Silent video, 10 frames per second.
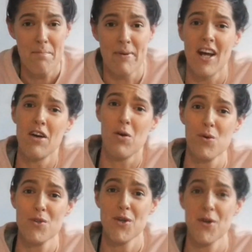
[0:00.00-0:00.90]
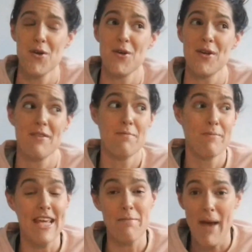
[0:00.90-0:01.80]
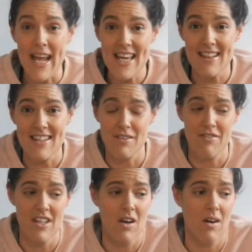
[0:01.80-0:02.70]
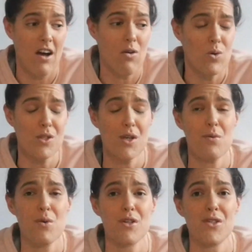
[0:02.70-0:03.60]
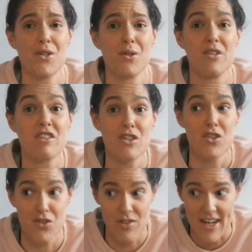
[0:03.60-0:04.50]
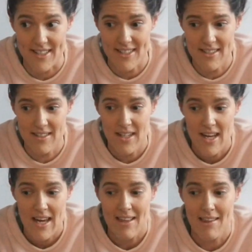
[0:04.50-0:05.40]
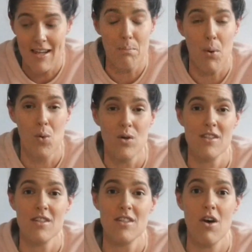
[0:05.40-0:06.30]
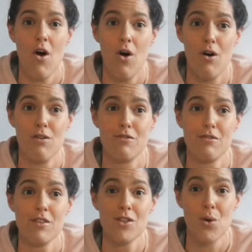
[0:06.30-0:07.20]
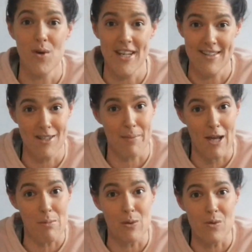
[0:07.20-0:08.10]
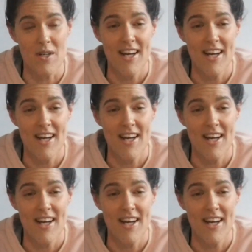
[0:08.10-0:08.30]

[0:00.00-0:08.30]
But I also, in making this video, I also want to stress the importance of talking to people.